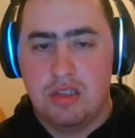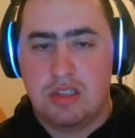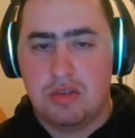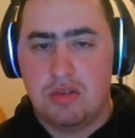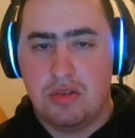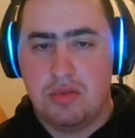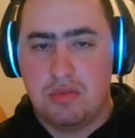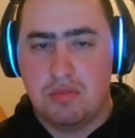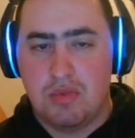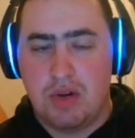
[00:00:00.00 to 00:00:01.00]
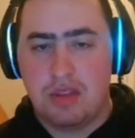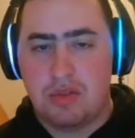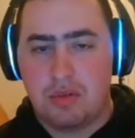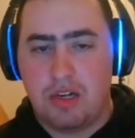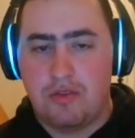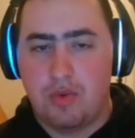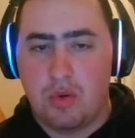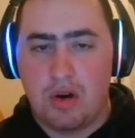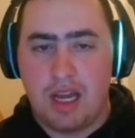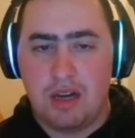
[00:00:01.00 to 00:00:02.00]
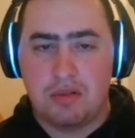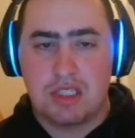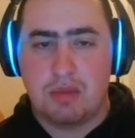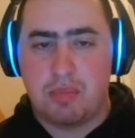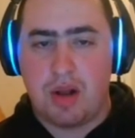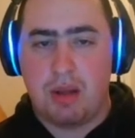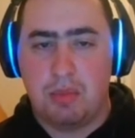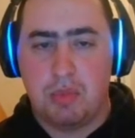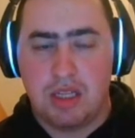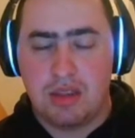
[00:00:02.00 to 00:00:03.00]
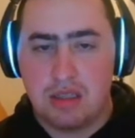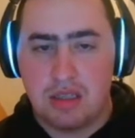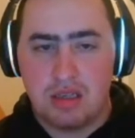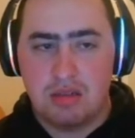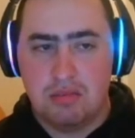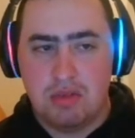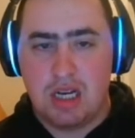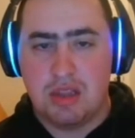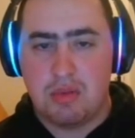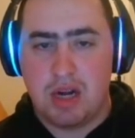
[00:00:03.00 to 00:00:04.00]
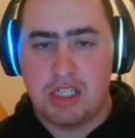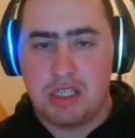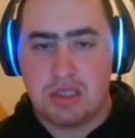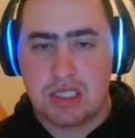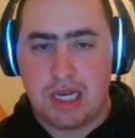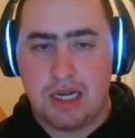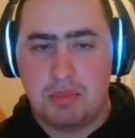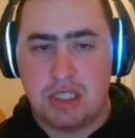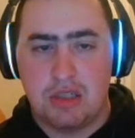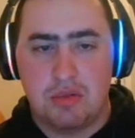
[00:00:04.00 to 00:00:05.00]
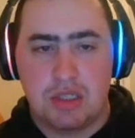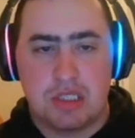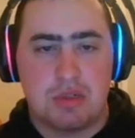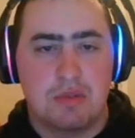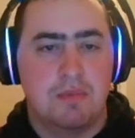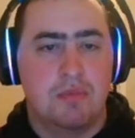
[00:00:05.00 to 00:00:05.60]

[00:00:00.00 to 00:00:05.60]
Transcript: So running 3 or 4, I don't see a problem with. The ratios is kind of up to you on this one.